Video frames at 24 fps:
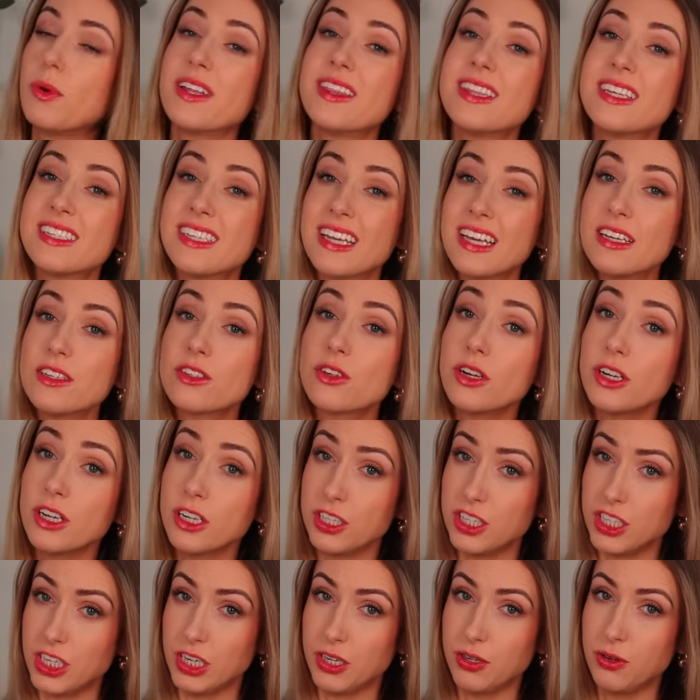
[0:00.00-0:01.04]
what this is gonna
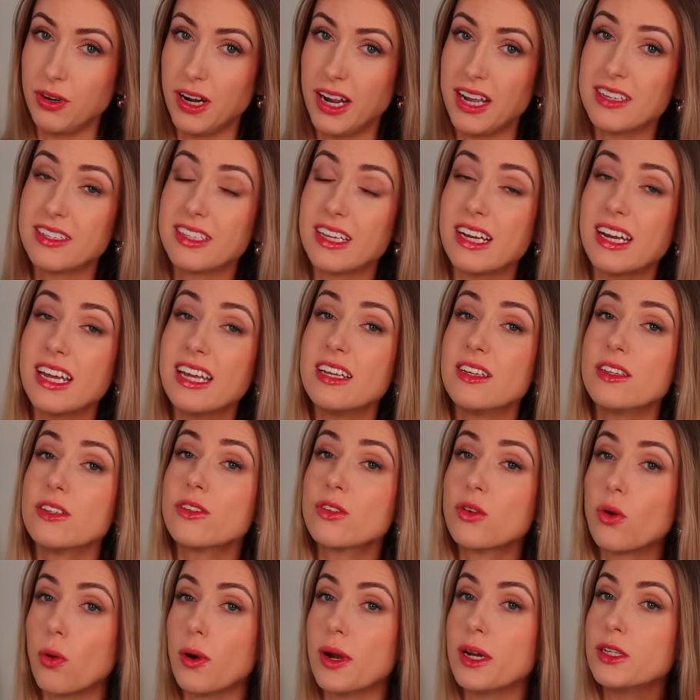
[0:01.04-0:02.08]
do is it
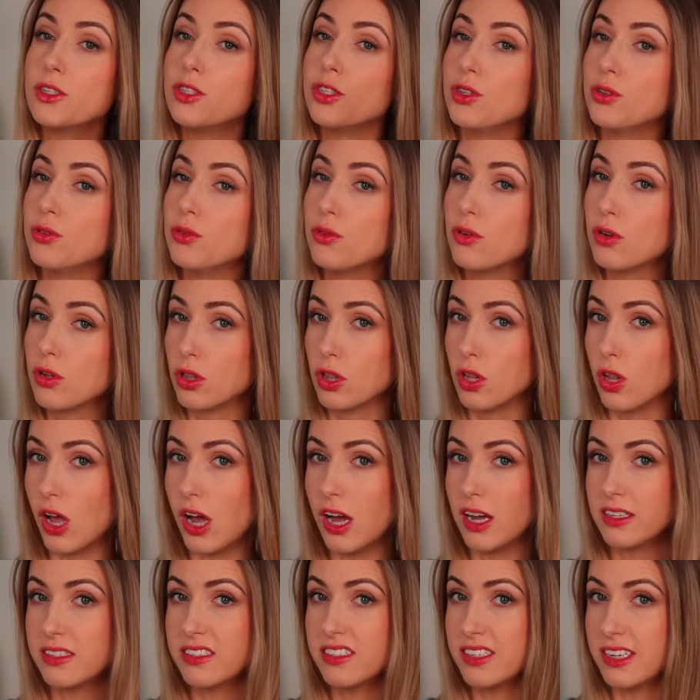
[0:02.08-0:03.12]
is going to
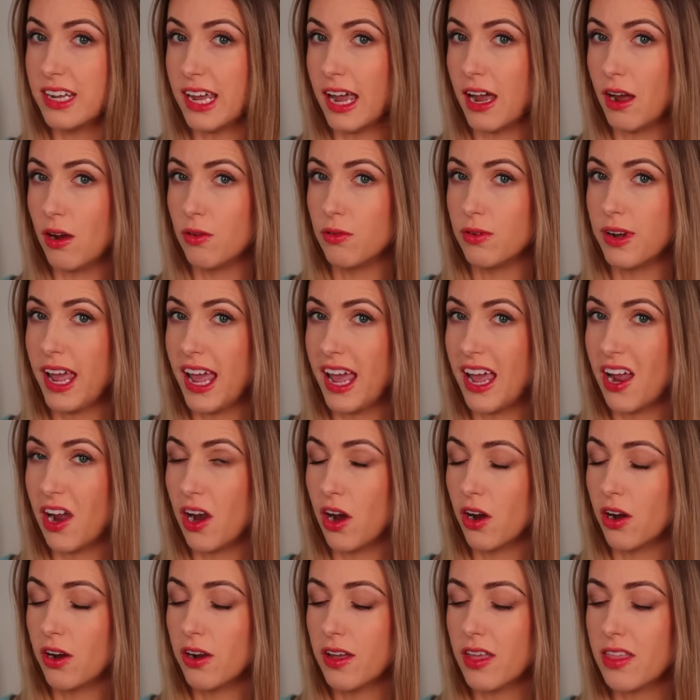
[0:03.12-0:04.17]
gloss down
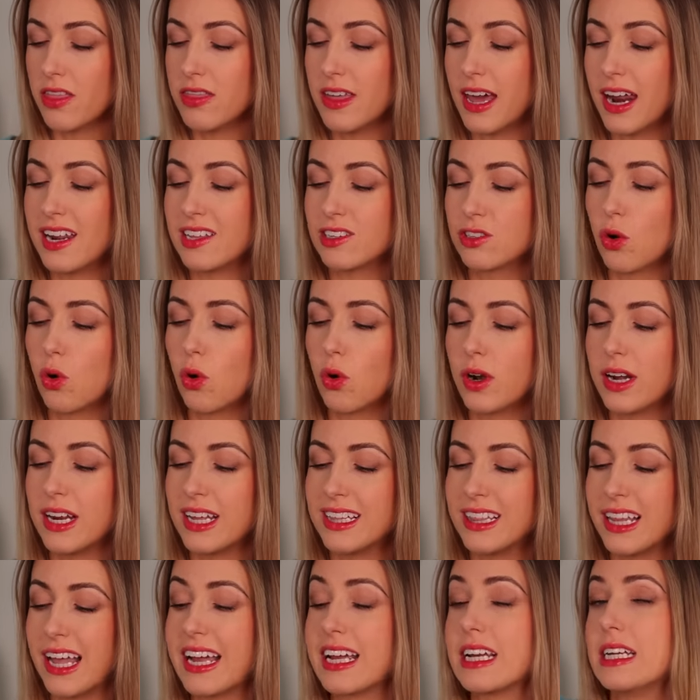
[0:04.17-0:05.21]
hair that is
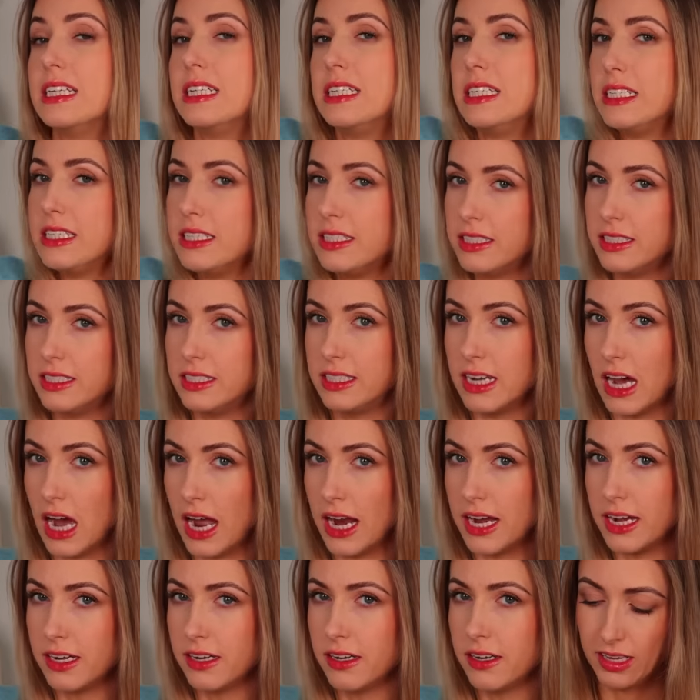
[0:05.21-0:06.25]
already like
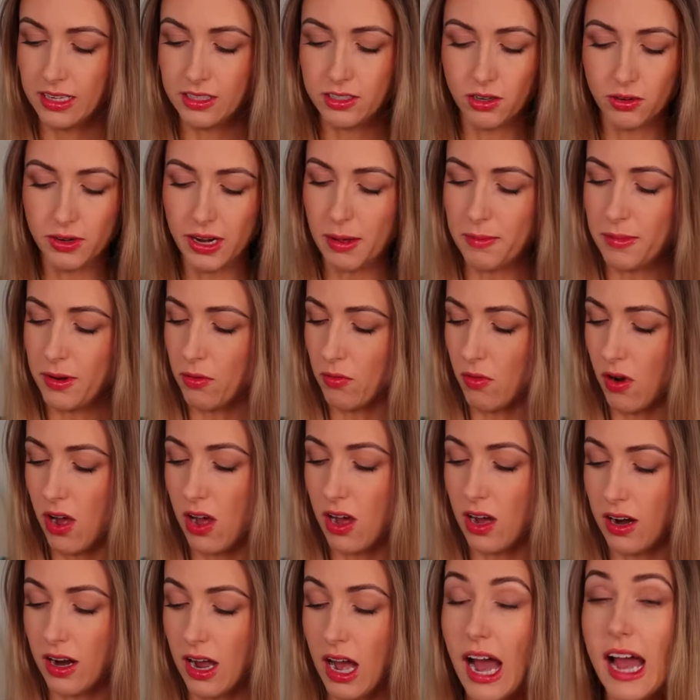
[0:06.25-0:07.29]
done. Like, don't get me
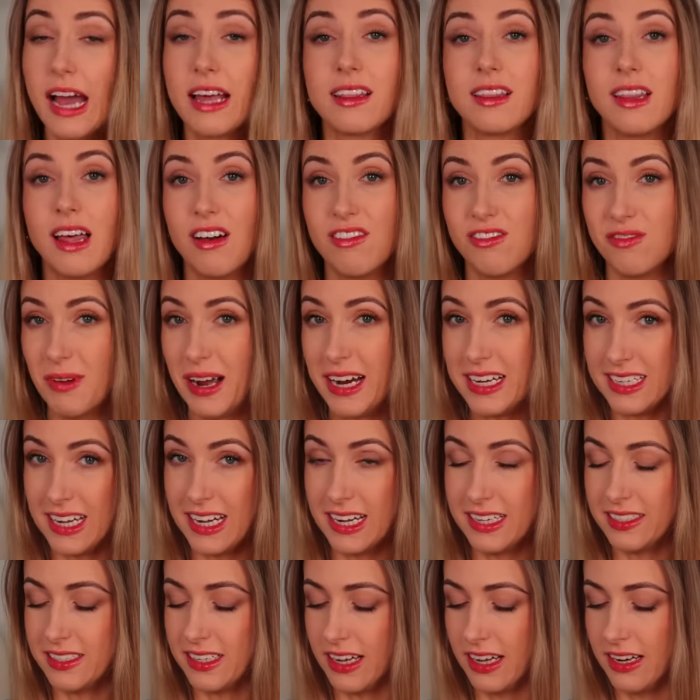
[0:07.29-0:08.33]
wrong, I love my
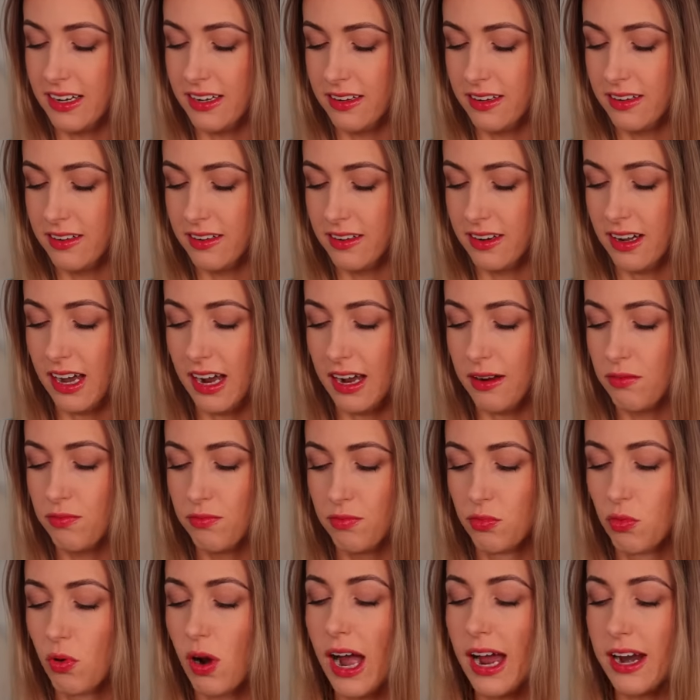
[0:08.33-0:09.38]
Dyson. I
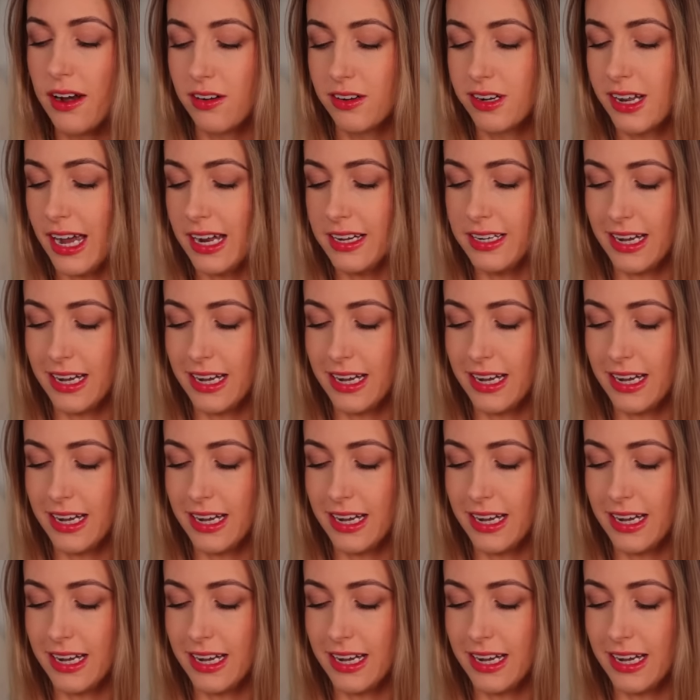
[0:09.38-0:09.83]
ride or die